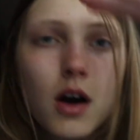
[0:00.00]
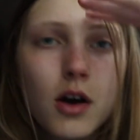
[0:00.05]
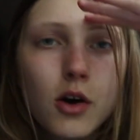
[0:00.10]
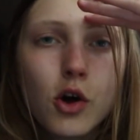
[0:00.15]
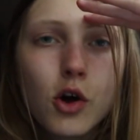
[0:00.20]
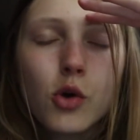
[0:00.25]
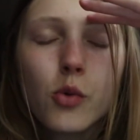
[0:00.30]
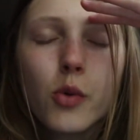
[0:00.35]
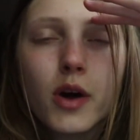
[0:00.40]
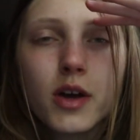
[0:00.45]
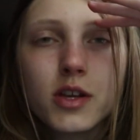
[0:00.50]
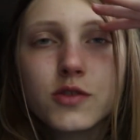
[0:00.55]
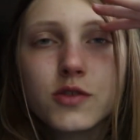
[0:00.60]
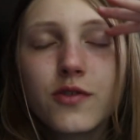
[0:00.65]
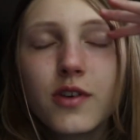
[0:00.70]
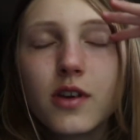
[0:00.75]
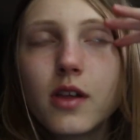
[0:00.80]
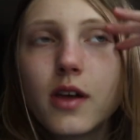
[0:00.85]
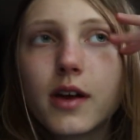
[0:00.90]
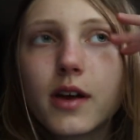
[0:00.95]
I always
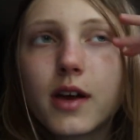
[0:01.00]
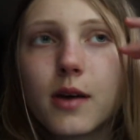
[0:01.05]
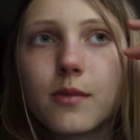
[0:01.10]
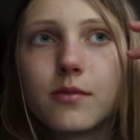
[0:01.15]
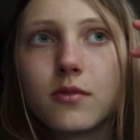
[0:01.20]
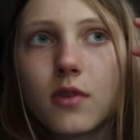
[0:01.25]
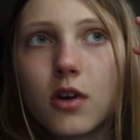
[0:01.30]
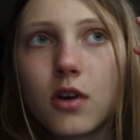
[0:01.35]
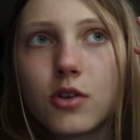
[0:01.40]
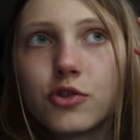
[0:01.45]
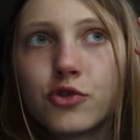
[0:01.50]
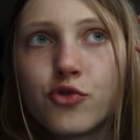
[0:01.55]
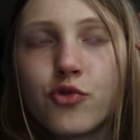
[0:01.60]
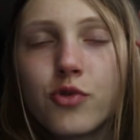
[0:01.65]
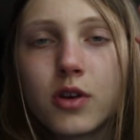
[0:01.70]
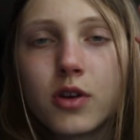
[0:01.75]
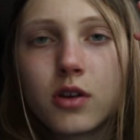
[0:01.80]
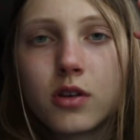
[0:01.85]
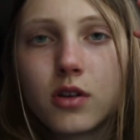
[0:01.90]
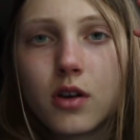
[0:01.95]
feel like I'm not
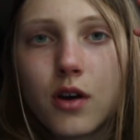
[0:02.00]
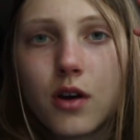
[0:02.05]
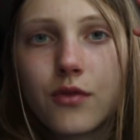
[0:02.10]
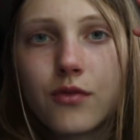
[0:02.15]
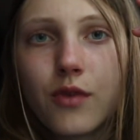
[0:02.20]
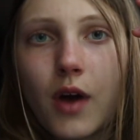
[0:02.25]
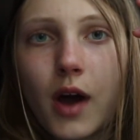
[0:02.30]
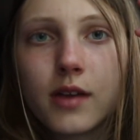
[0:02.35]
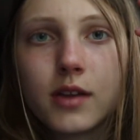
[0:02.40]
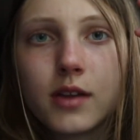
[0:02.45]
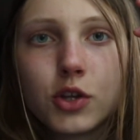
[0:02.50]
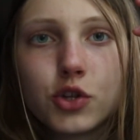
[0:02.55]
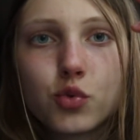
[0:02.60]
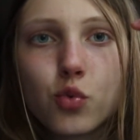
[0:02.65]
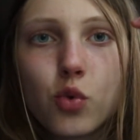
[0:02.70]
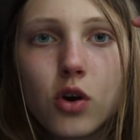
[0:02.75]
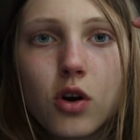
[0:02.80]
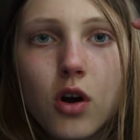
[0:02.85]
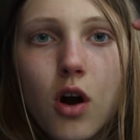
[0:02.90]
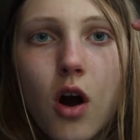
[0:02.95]
doing enough. I need
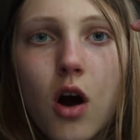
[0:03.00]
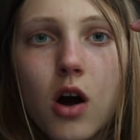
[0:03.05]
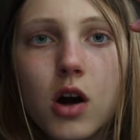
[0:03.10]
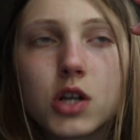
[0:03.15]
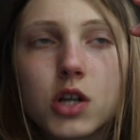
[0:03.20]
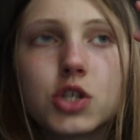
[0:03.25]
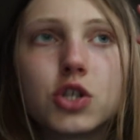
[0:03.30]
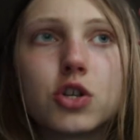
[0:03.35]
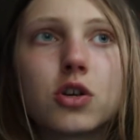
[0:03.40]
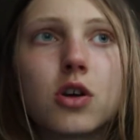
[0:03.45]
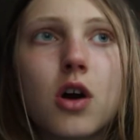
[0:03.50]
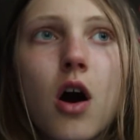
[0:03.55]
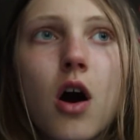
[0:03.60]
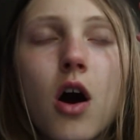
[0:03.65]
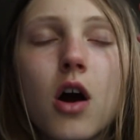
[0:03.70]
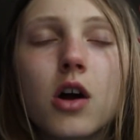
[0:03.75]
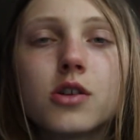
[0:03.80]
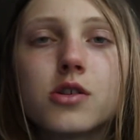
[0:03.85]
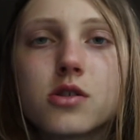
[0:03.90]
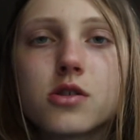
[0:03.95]
to work harder.
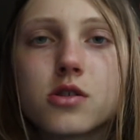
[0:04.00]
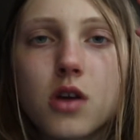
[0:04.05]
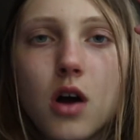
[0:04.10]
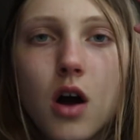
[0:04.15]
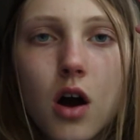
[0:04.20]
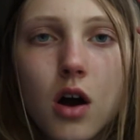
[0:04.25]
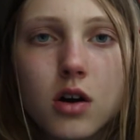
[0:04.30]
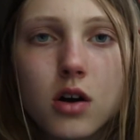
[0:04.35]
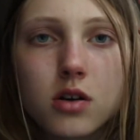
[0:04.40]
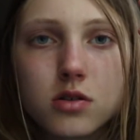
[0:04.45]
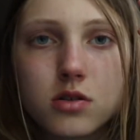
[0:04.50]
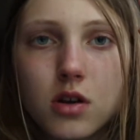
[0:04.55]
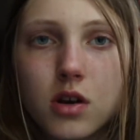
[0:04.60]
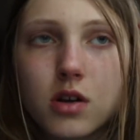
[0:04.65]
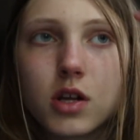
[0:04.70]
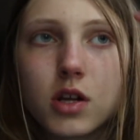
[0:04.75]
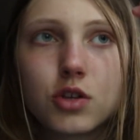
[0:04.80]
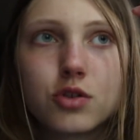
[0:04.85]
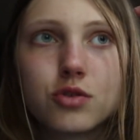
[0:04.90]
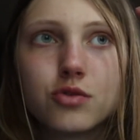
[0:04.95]

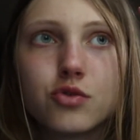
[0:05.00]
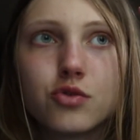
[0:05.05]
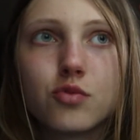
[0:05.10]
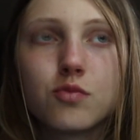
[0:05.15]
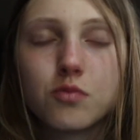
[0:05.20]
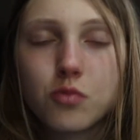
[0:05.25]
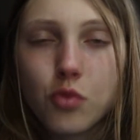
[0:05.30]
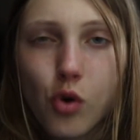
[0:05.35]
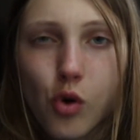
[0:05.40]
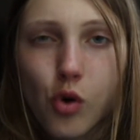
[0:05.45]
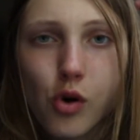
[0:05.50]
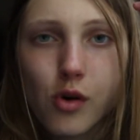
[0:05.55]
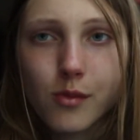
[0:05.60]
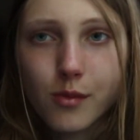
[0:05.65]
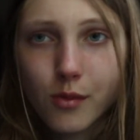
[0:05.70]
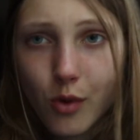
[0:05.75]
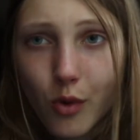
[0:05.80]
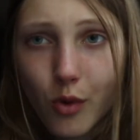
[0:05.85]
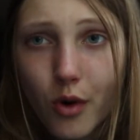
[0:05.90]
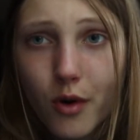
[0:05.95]
I need to do more.
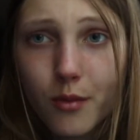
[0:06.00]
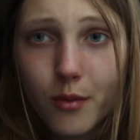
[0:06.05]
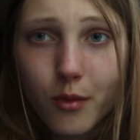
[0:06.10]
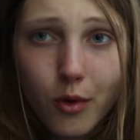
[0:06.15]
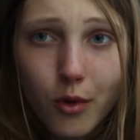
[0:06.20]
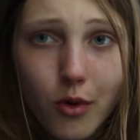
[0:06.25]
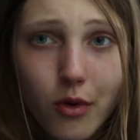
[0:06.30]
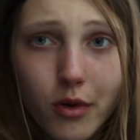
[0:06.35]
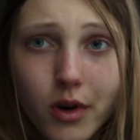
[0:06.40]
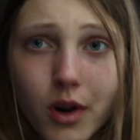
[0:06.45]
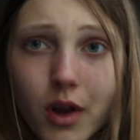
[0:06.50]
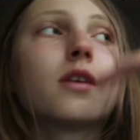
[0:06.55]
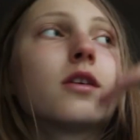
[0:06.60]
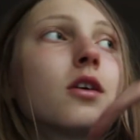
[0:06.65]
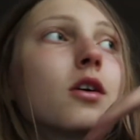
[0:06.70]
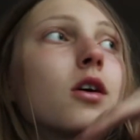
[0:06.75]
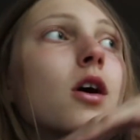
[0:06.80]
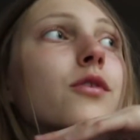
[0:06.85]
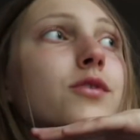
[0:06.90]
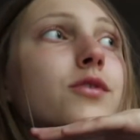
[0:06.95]

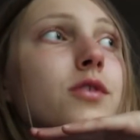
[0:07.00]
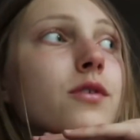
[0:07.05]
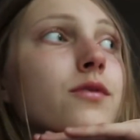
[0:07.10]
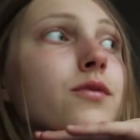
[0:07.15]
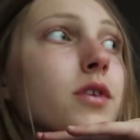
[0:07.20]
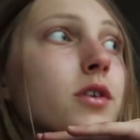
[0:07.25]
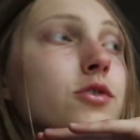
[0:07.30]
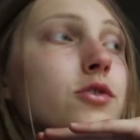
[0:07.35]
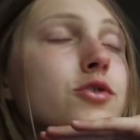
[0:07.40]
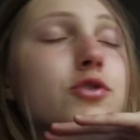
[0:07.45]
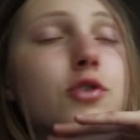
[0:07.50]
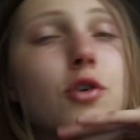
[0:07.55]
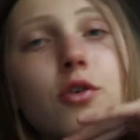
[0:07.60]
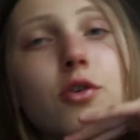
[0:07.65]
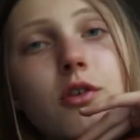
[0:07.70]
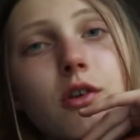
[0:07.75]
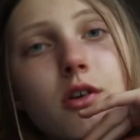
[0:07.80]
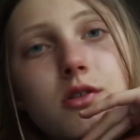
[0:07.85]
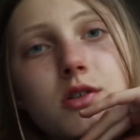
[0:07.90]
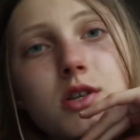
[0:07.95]
And I often feel
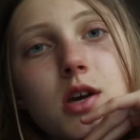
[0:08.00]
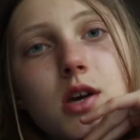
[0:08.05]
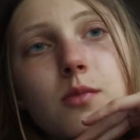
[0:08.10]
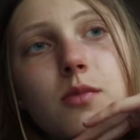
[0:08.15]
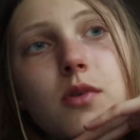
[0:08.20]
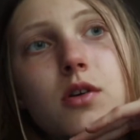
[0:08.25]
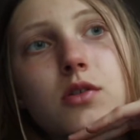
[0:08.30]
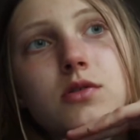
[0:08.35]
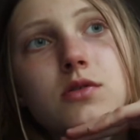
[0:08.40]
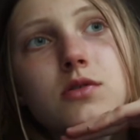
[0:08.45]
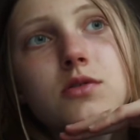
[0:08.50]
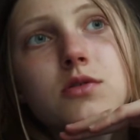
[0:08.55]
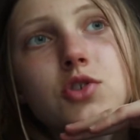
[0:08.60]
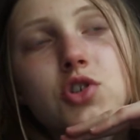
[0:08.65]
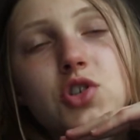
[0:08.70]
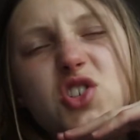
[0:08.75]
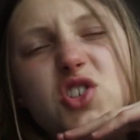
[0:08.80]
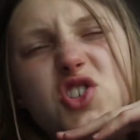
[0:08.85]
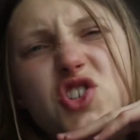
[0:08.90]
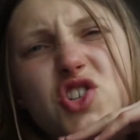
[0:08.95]
so guilty about
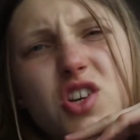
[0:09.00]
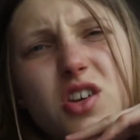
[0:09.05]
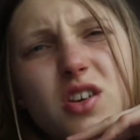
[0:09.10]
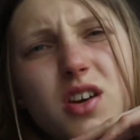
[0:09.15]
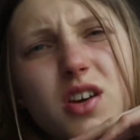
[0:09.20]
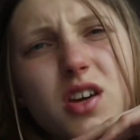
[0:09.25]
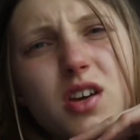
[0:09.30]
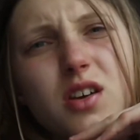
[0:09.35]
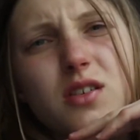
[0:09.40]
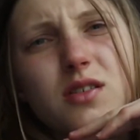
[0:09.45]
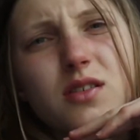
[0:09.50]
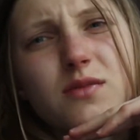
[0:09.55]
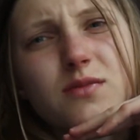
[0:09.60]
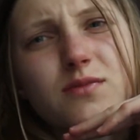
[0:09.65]
just chilling,